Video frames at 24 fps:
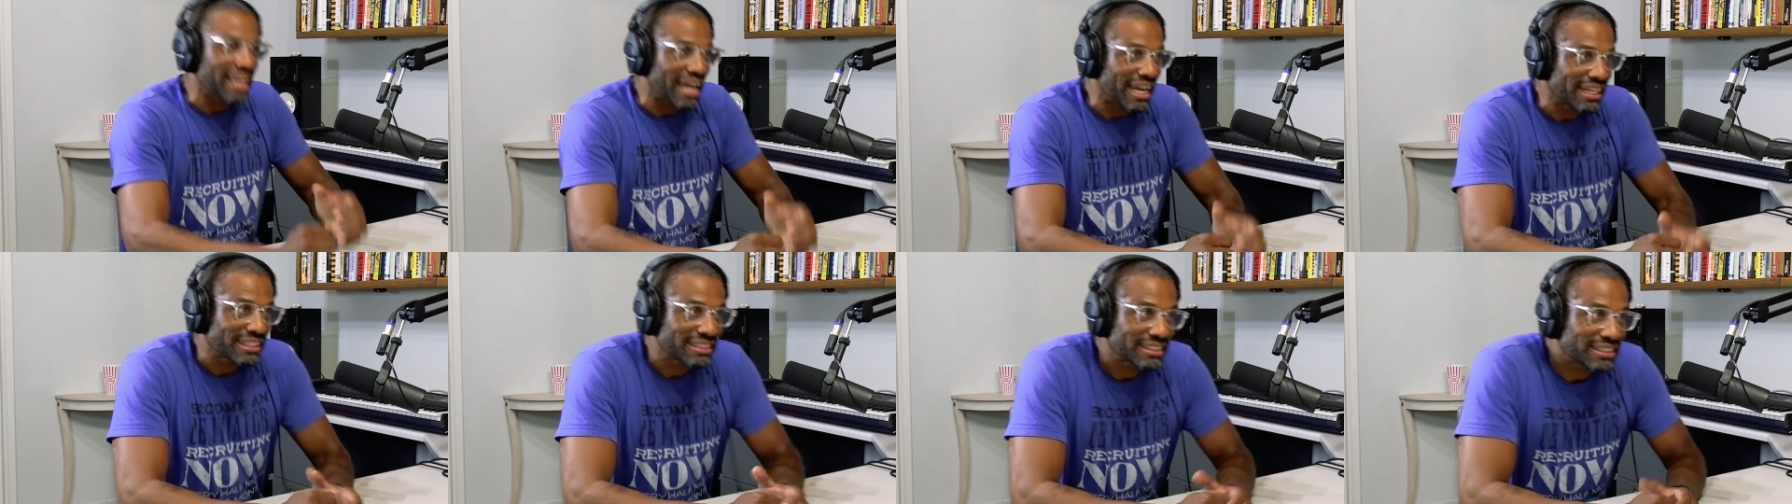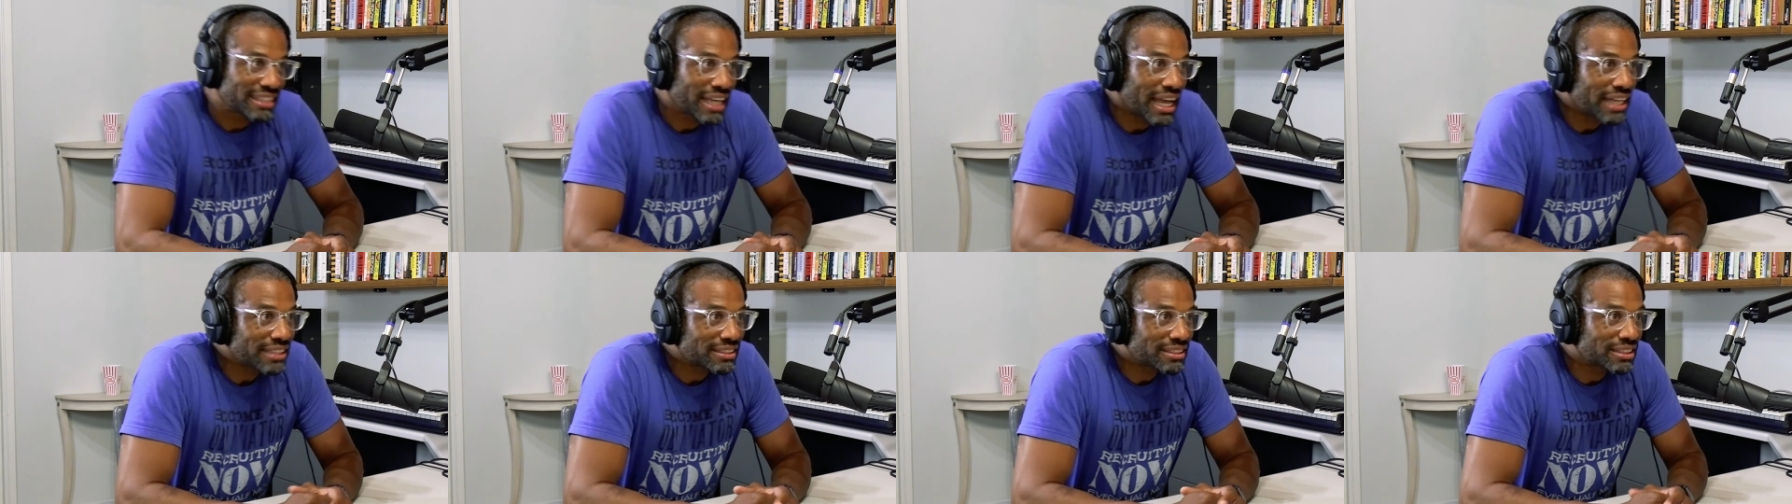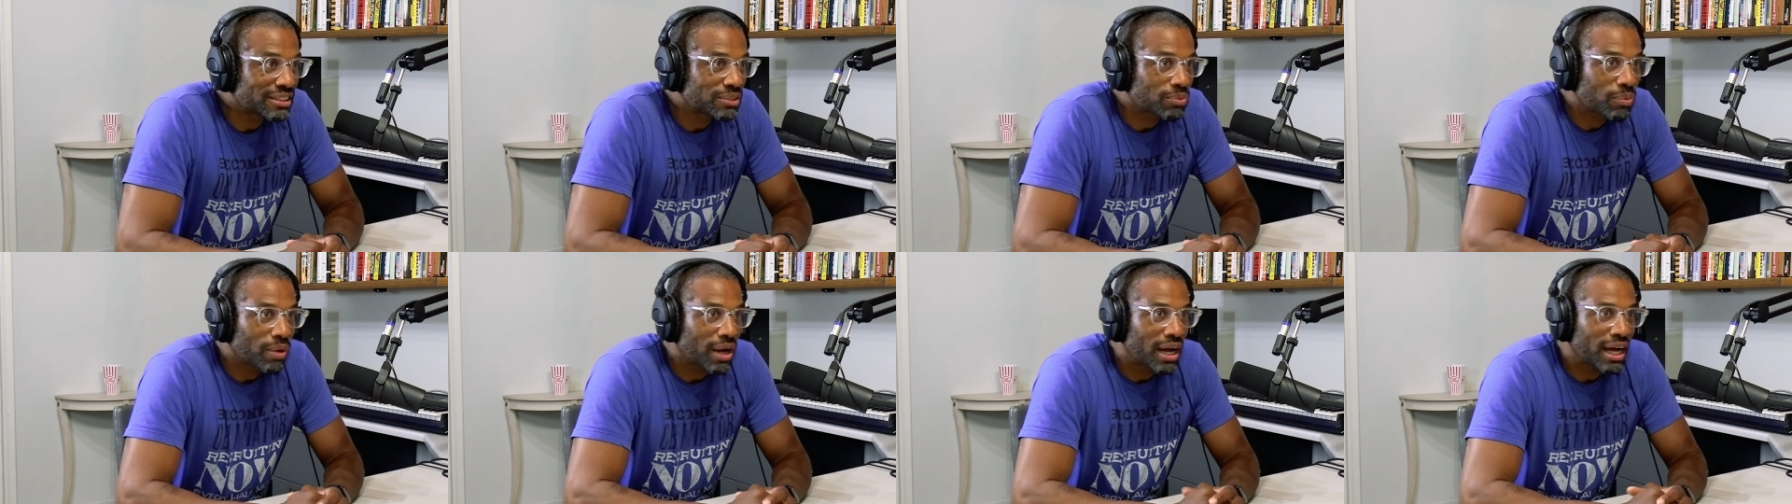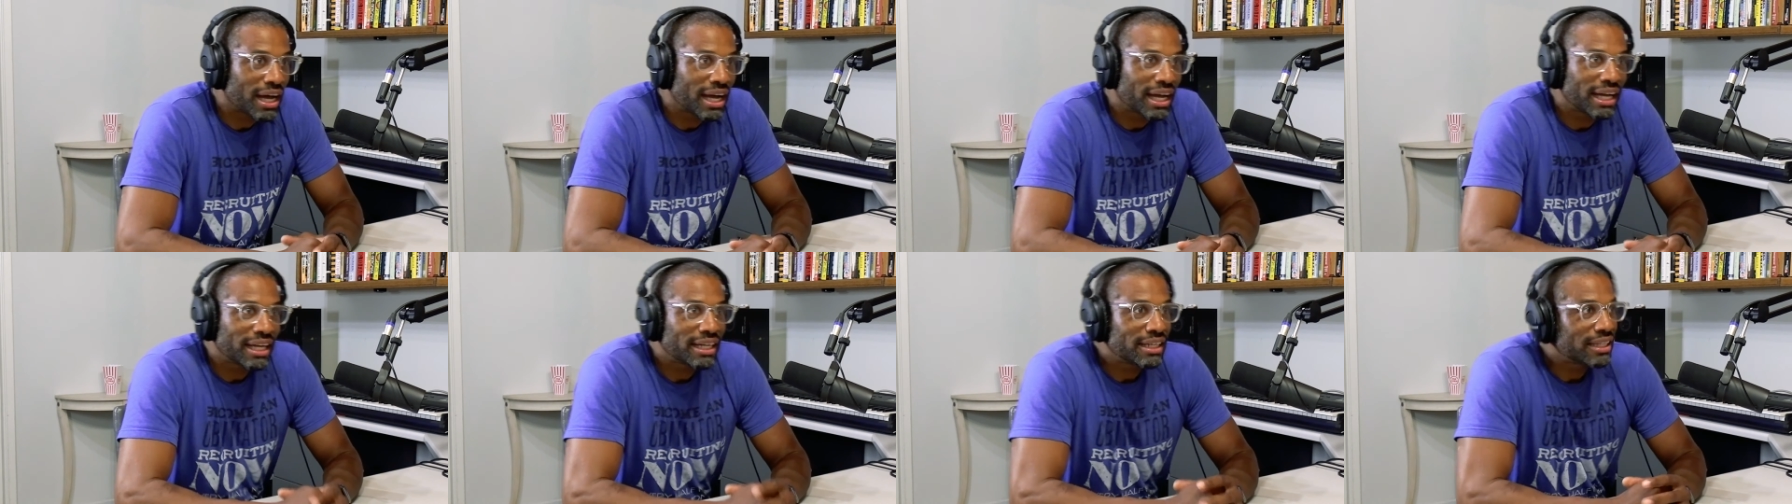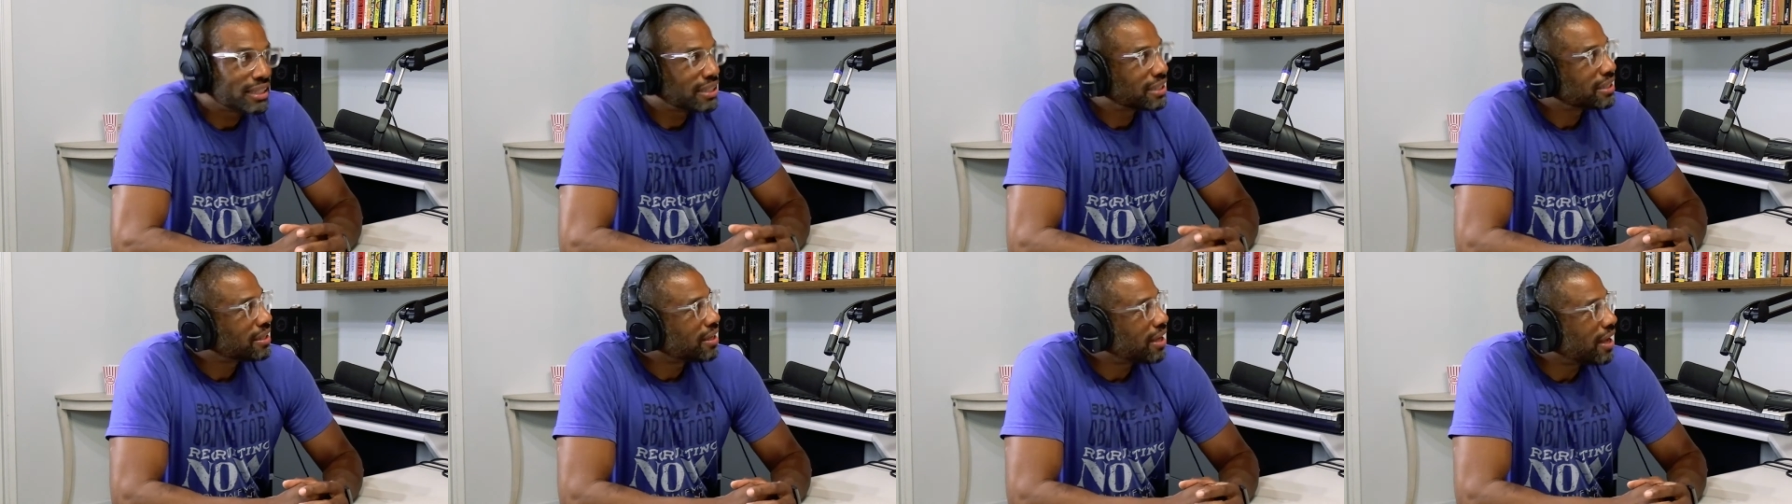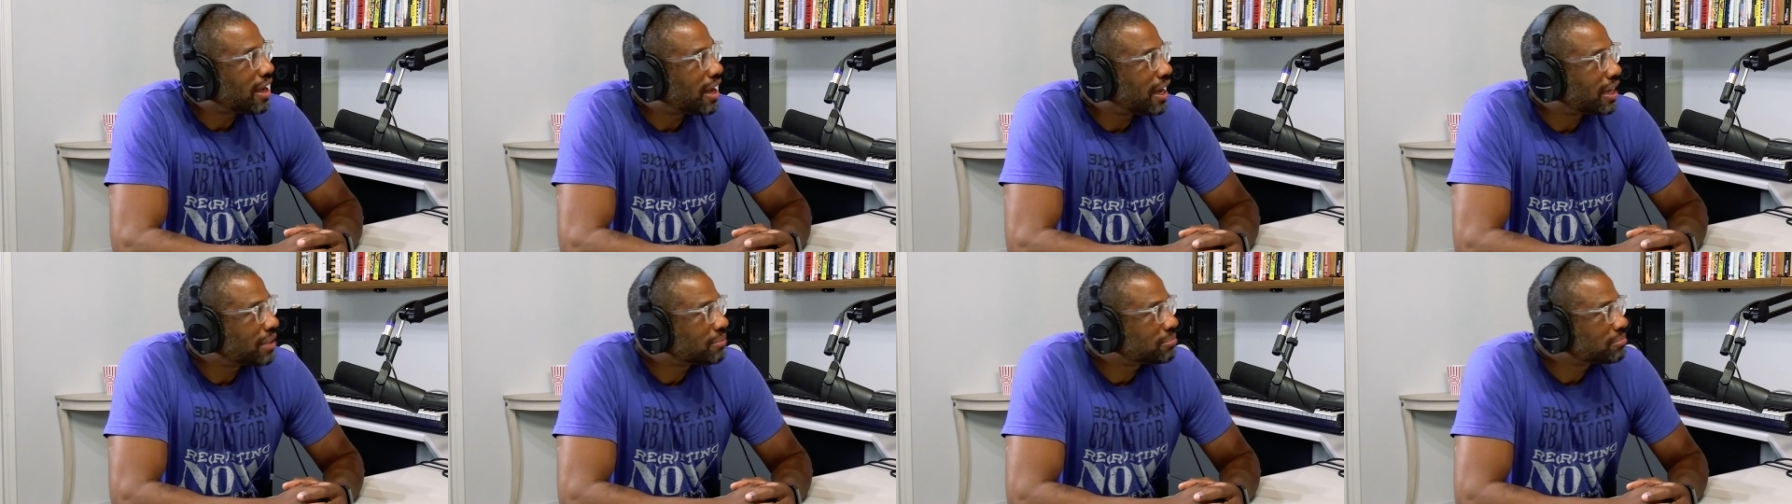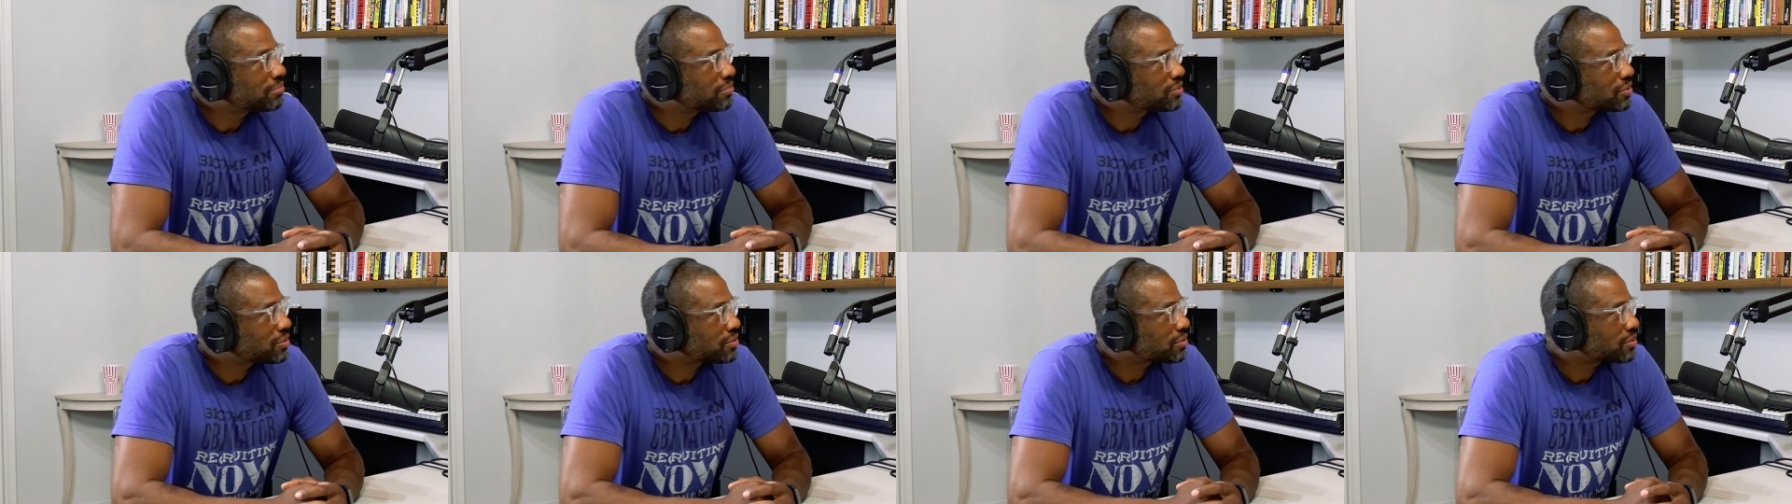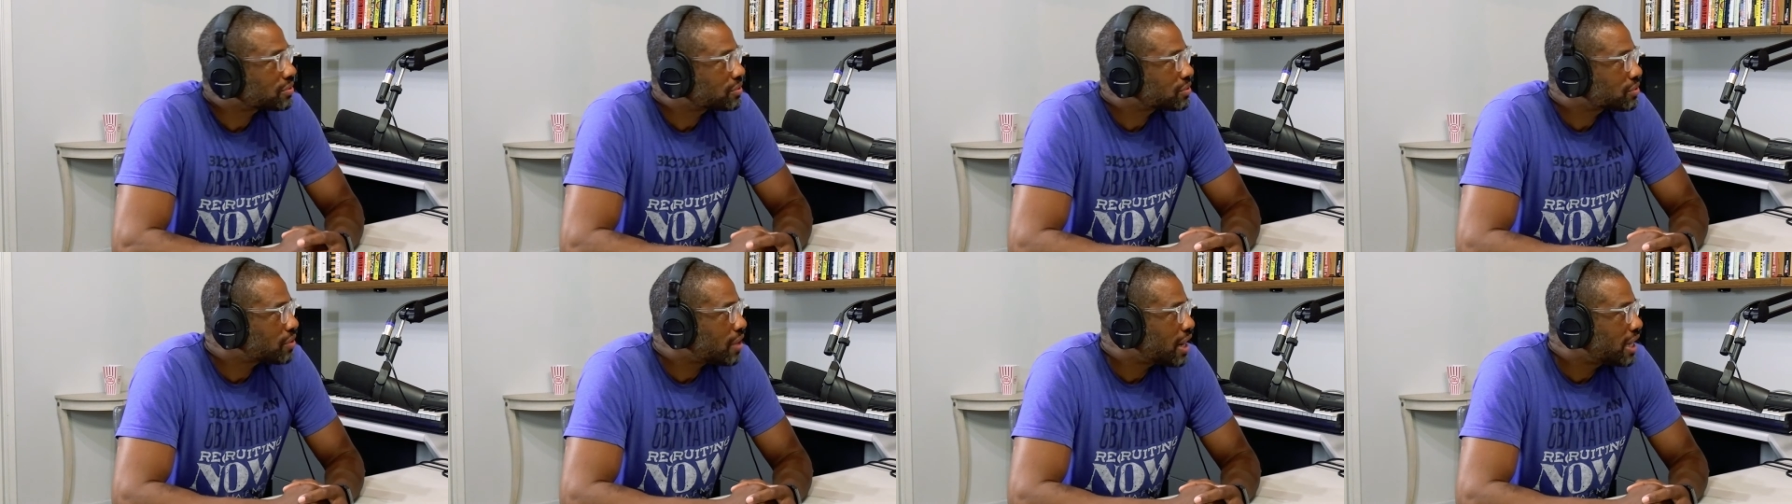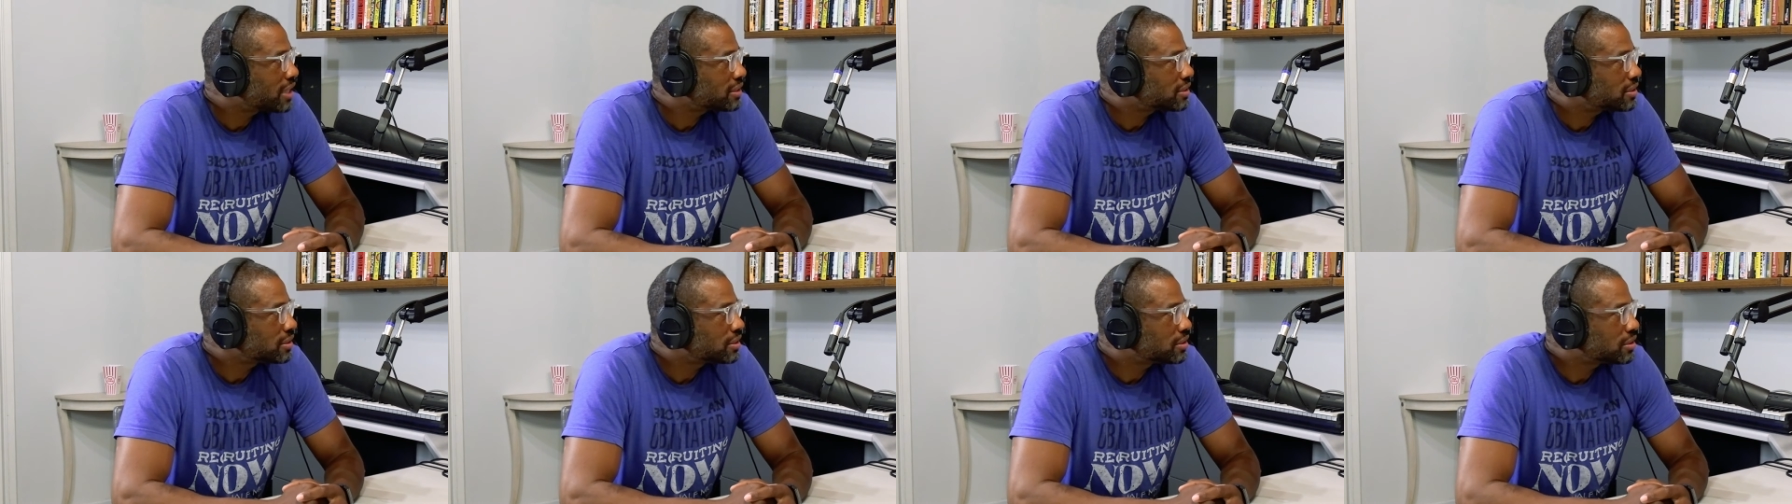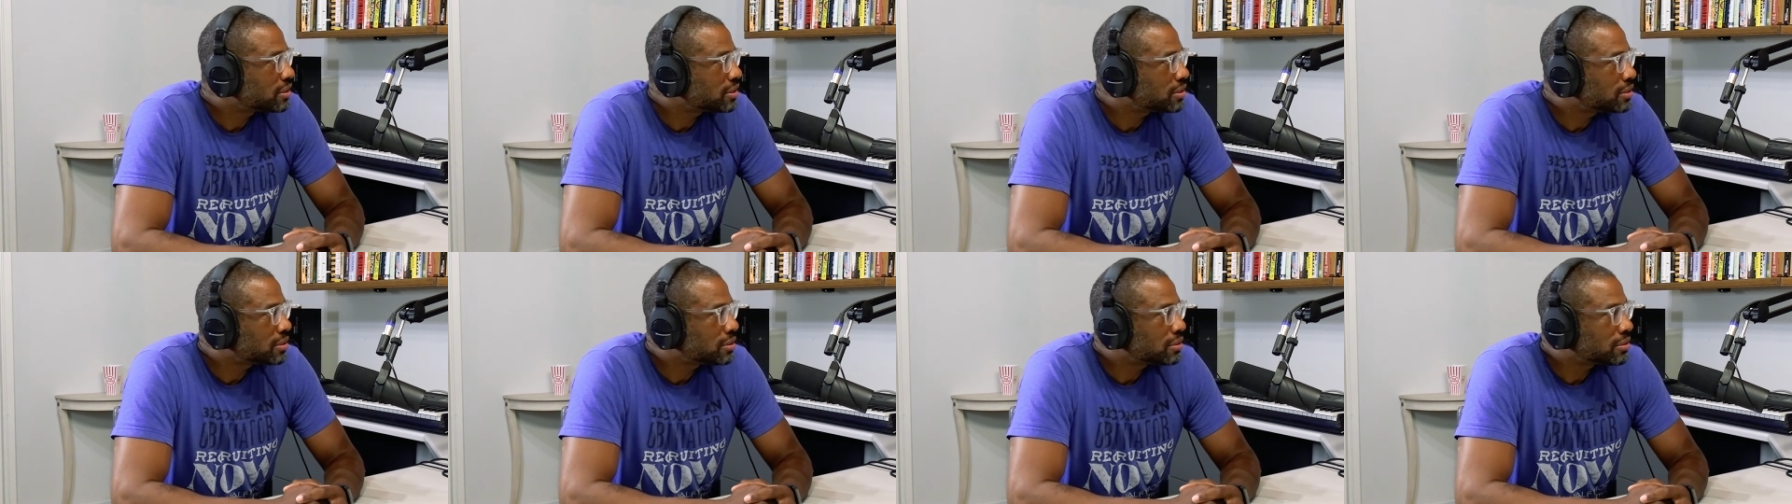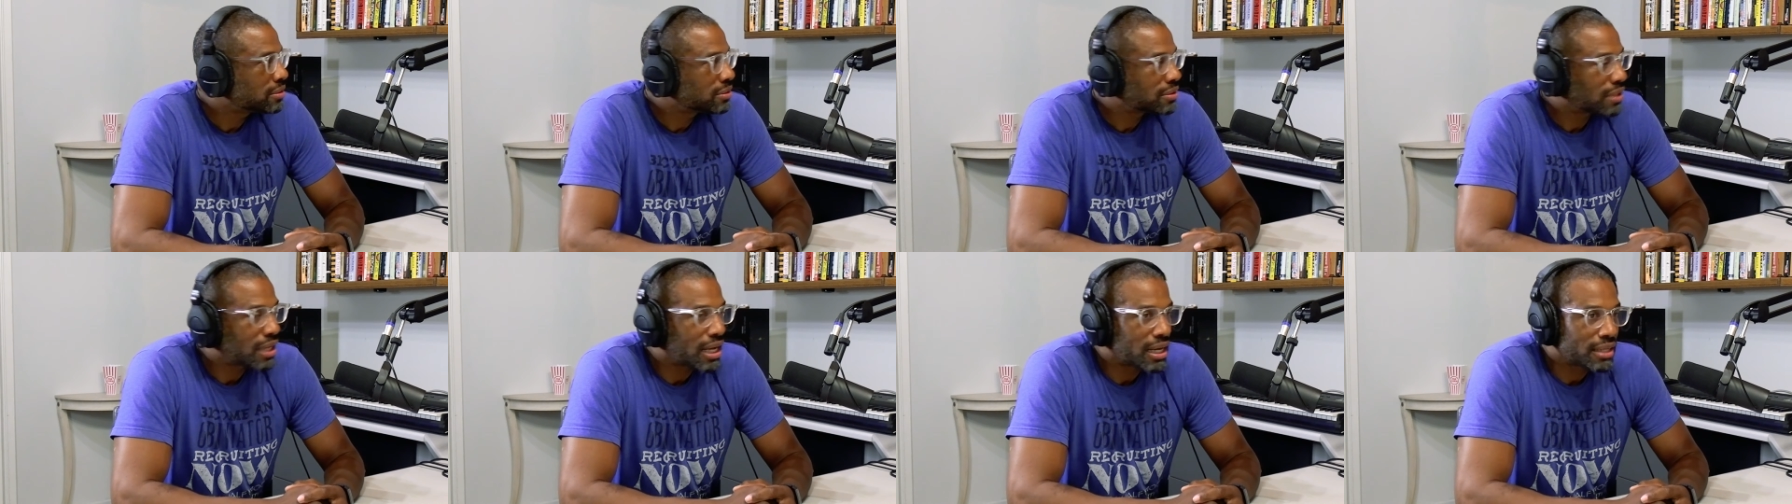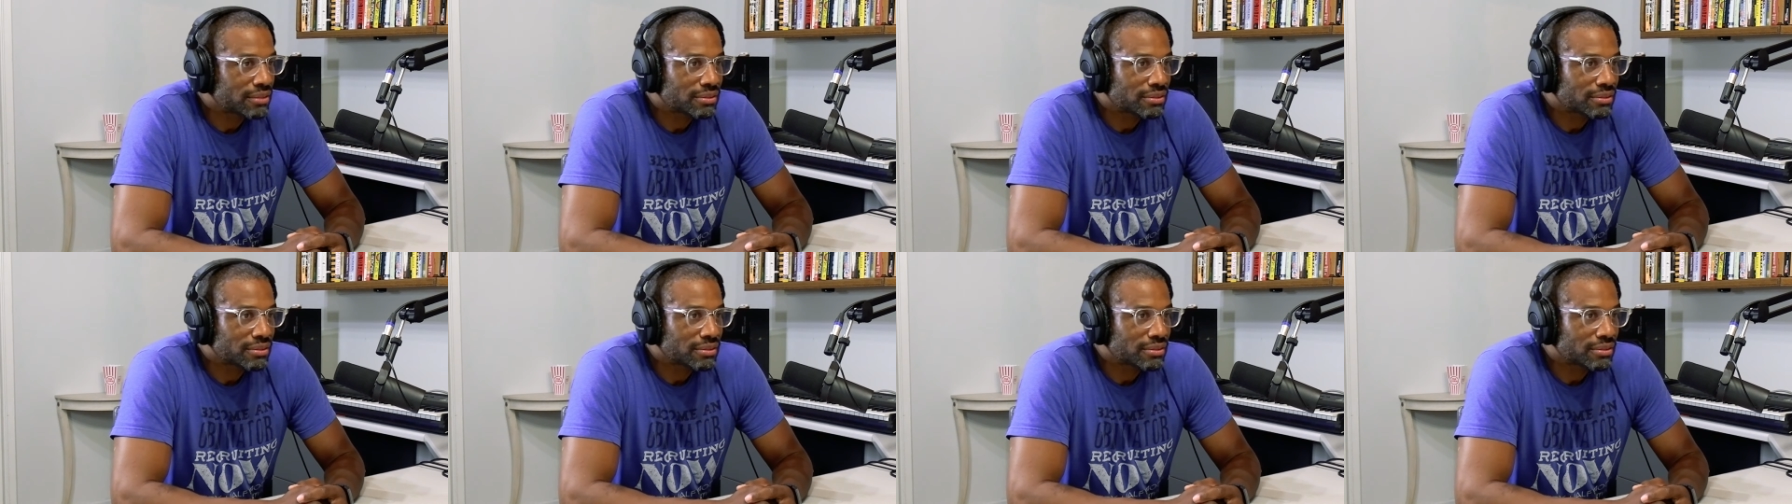it. Yes. Hence is why I'm tr- trying to do